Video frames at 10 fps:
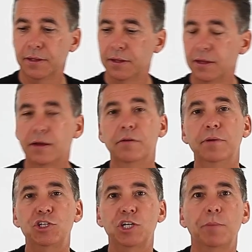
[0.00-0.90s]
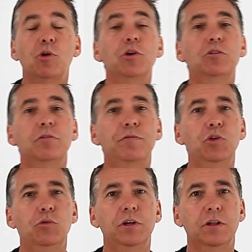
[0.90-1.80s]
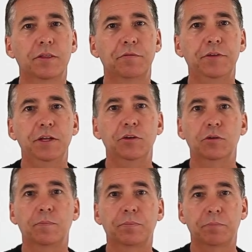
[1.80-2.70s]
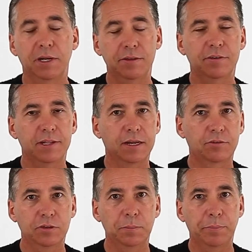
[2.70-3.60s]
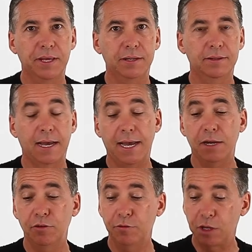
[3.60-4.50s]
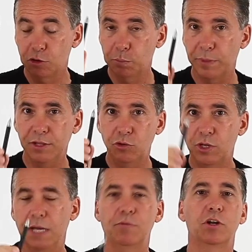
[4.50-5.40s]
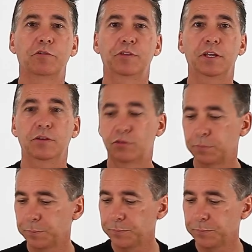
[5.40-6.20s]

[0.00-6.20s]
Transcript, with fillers: uh, which I'm going to review in another video. But it's an excellent pen and I highly recommend you get one of these.